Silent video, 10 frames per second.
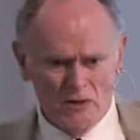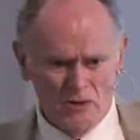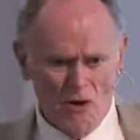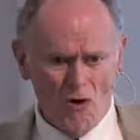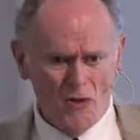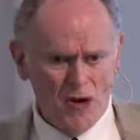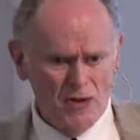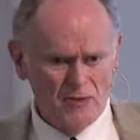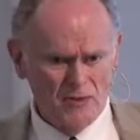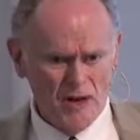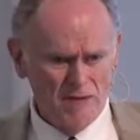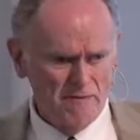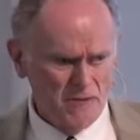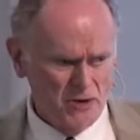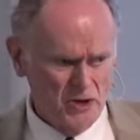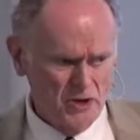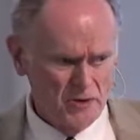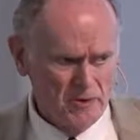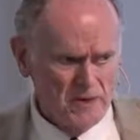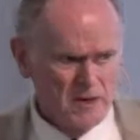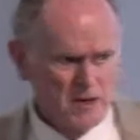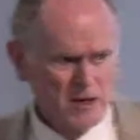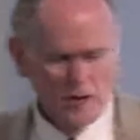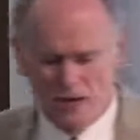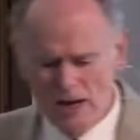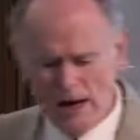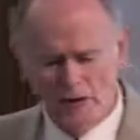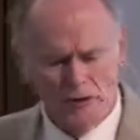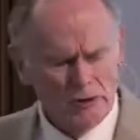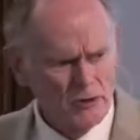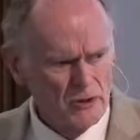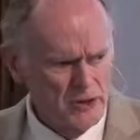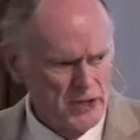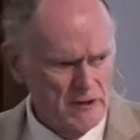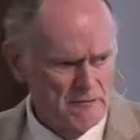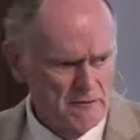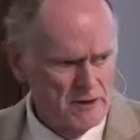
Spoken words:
to all God's done for you, here's how you're to live.